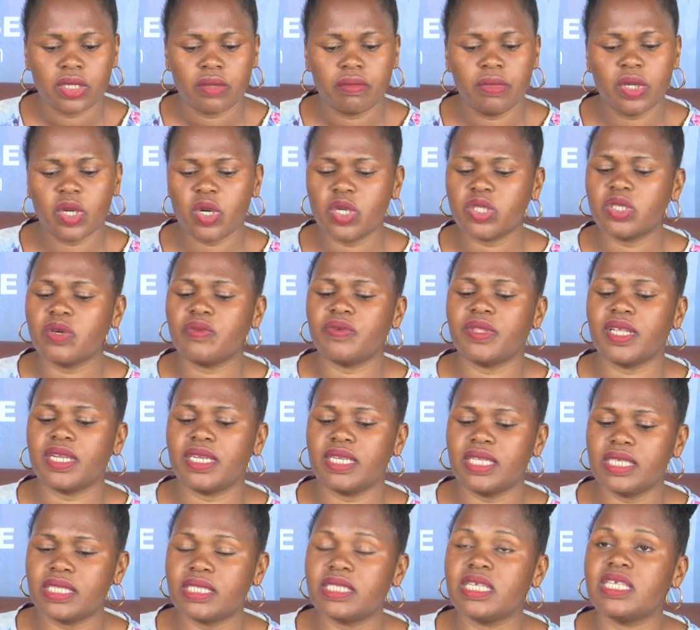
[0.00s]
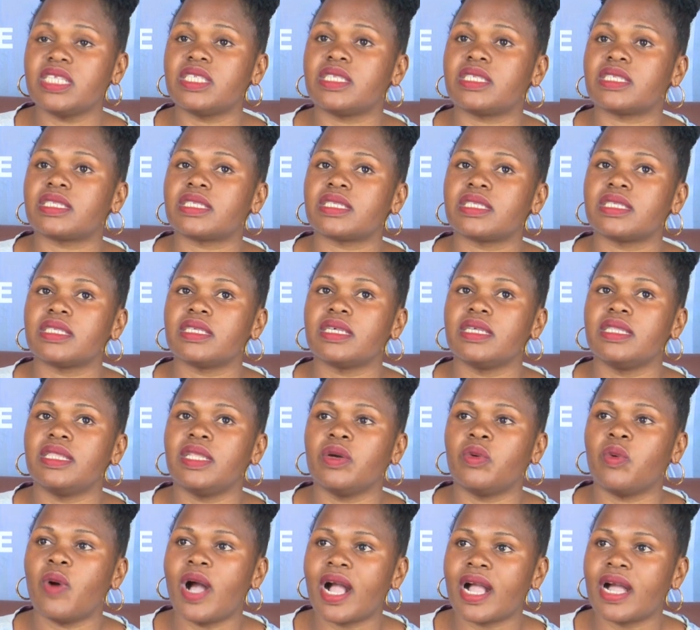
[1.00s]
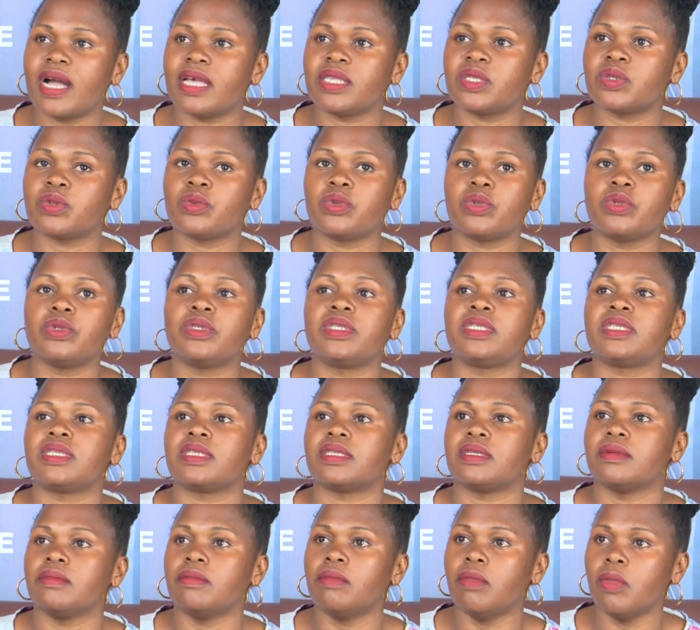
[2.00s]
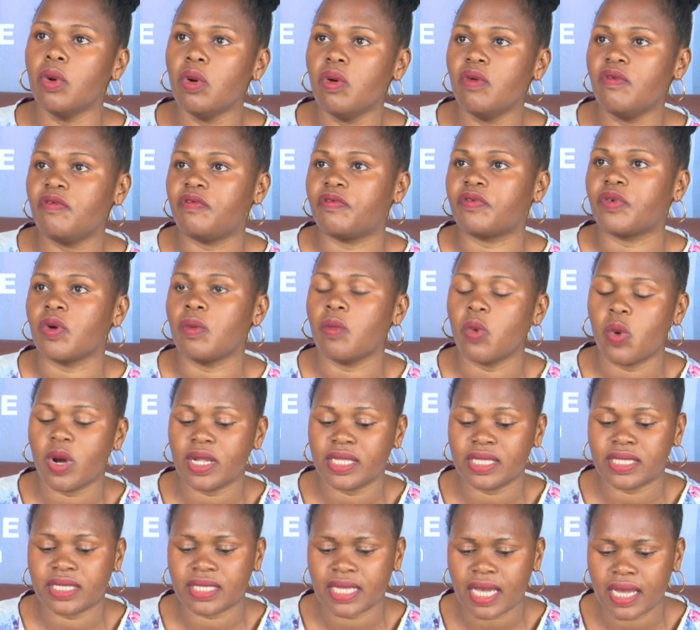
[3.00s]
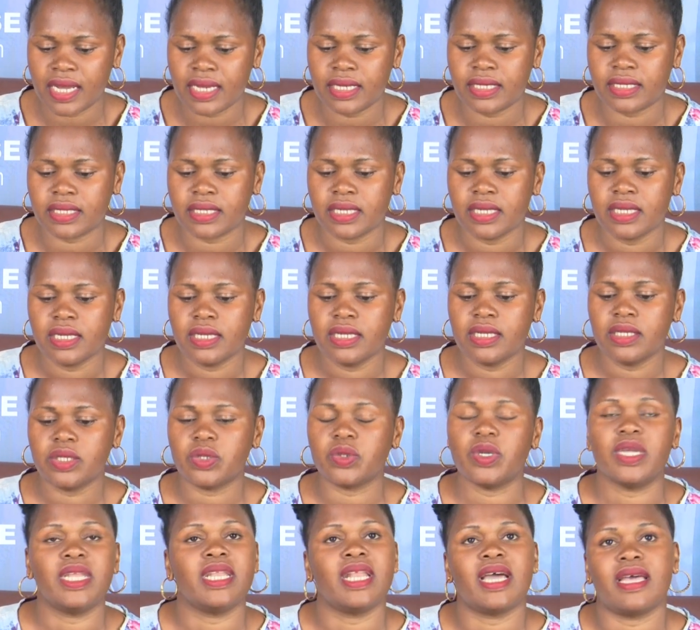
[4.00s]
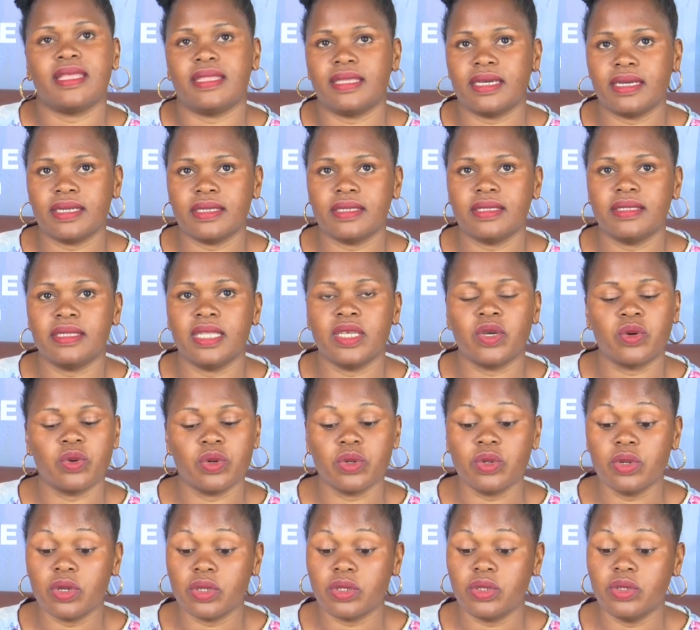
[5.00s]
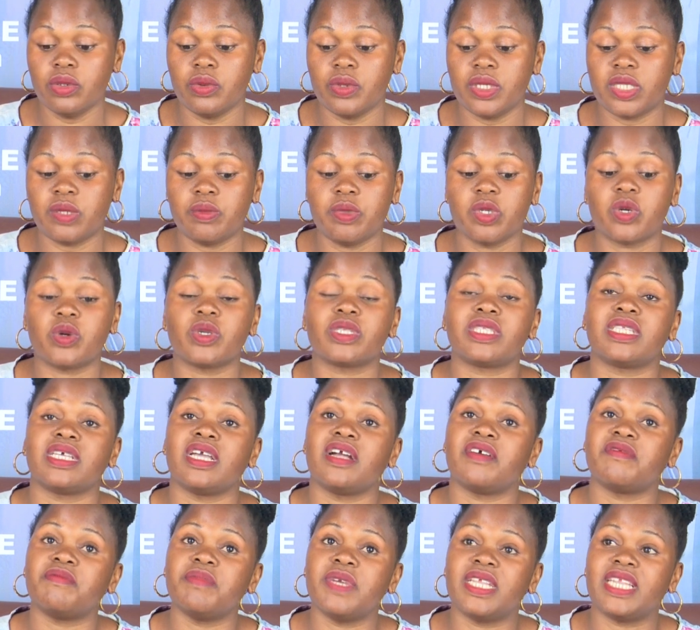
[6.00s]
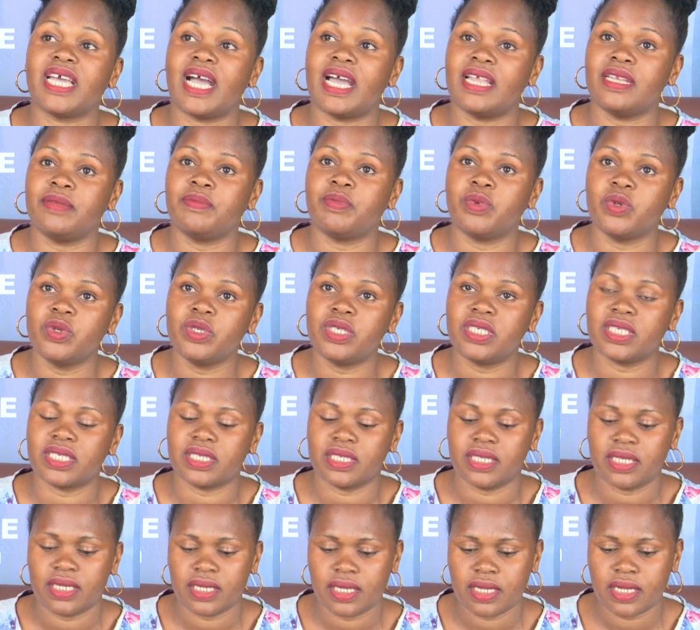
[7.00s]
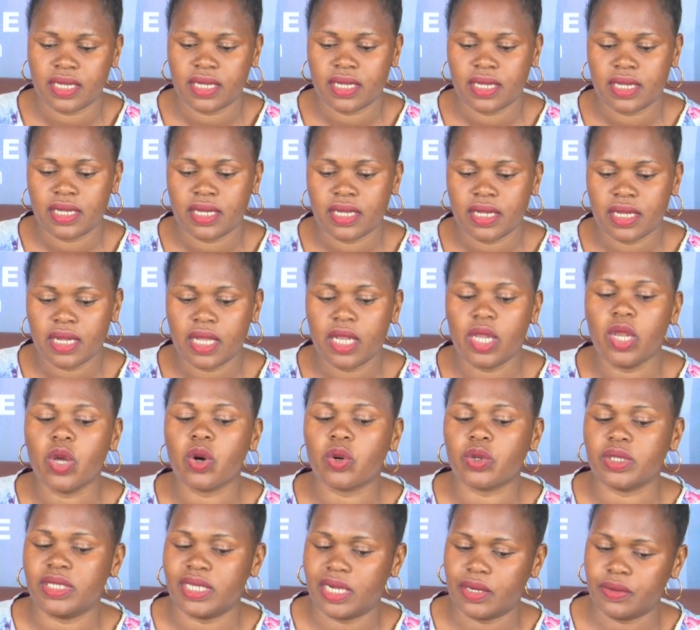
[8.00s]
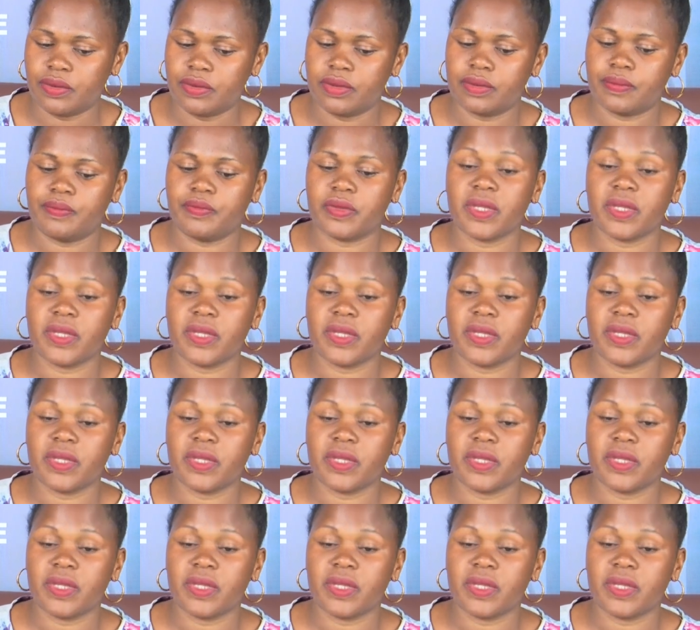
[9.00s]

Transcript: Because of the distance, the workers could move from one site to another. They could not do it because the government had put lockdown.